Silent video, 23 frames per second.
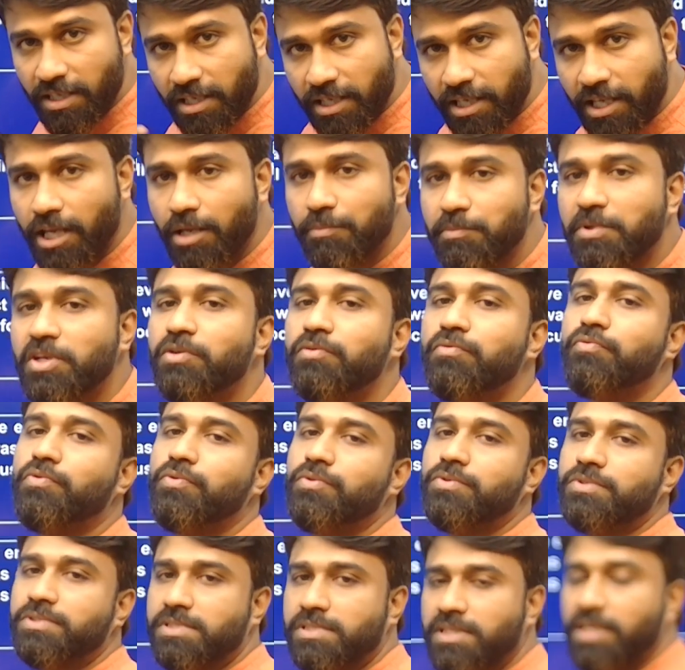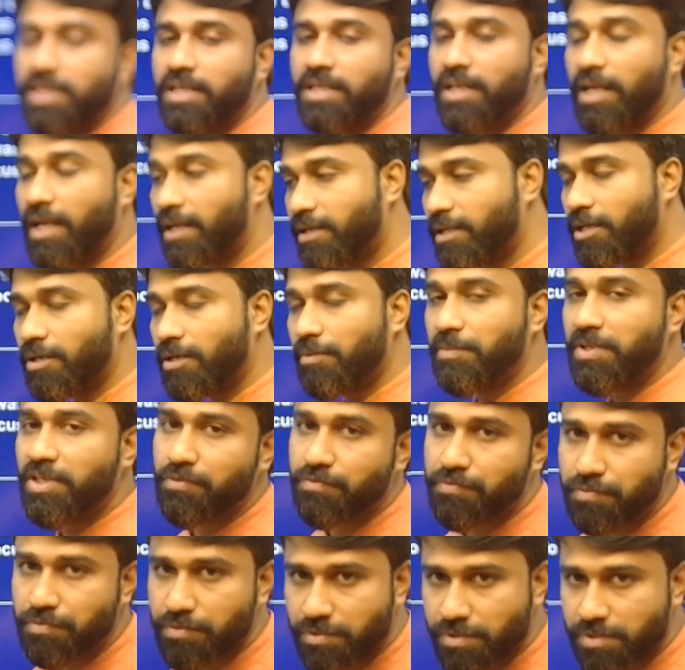came into force, it had come into
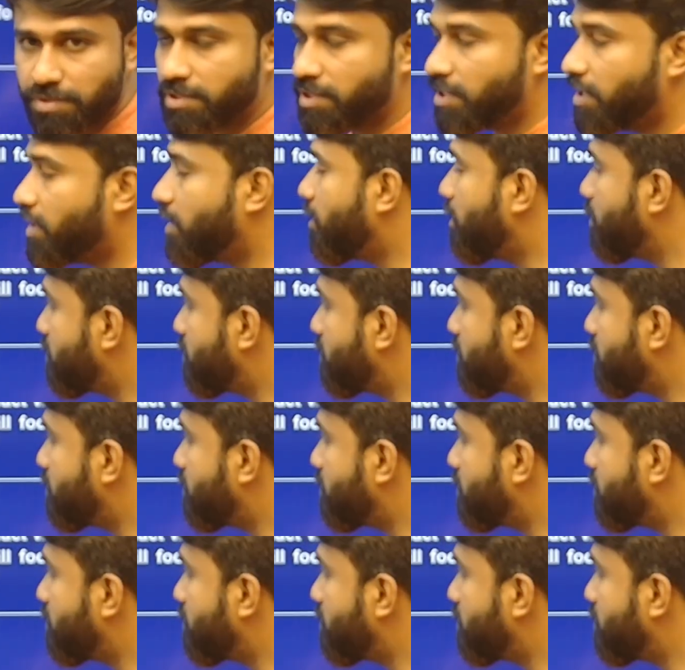force in this